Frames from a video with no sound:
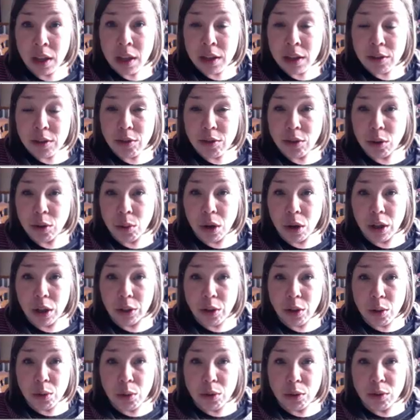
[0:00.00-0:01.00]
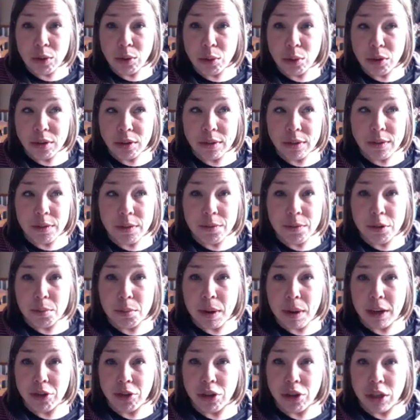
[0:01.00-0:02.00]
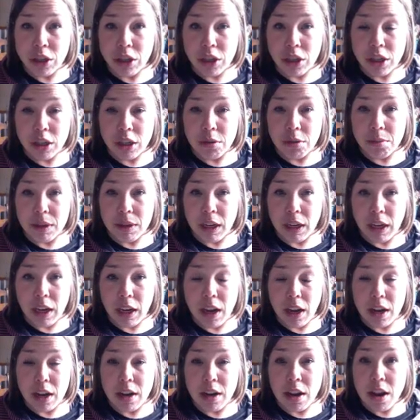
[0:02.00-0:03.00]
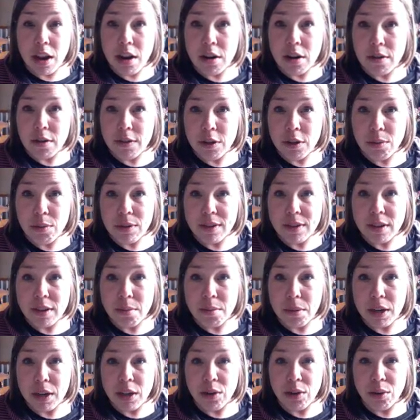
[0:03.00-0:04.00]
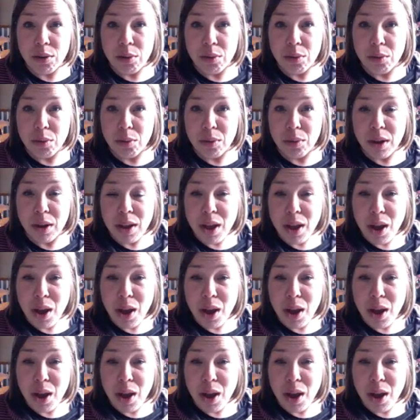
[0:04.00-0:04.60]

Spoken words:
So a local source of information could be an interview with somebody who